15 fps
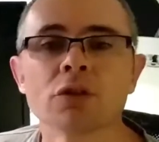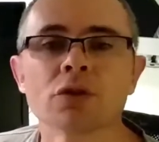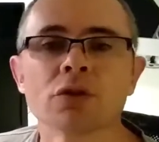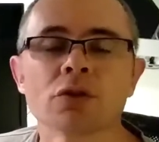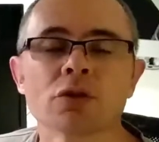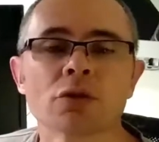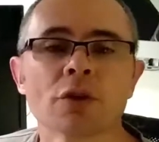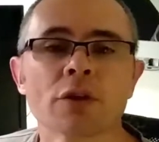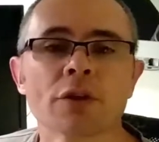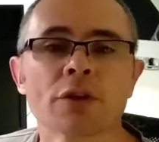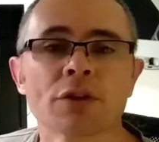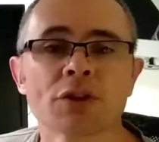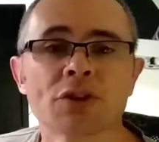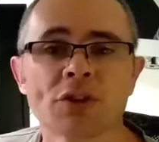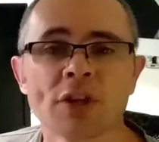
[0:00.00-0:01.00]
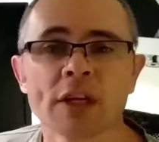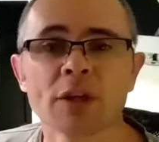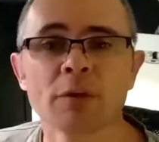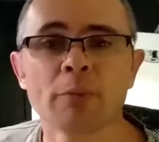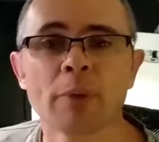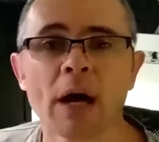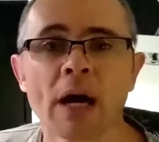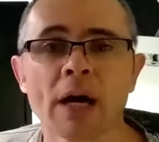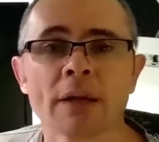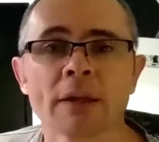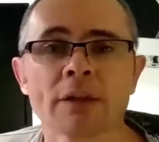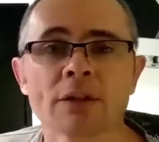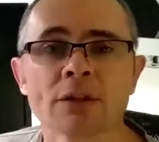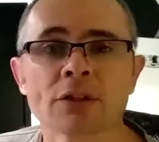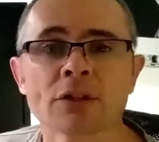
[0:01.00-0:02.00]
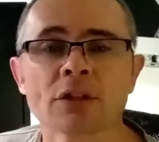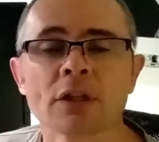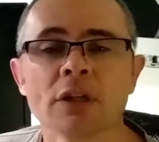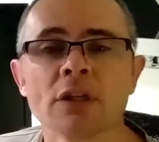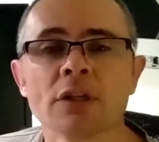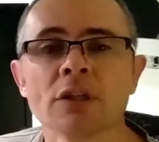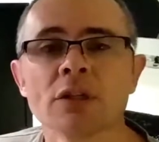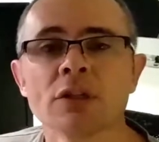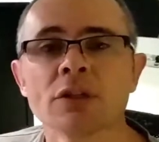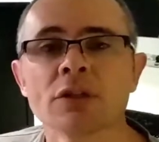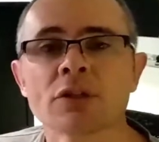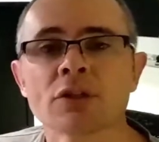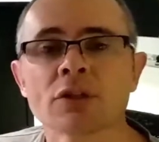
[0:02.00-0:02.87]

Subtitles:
So the second part of this is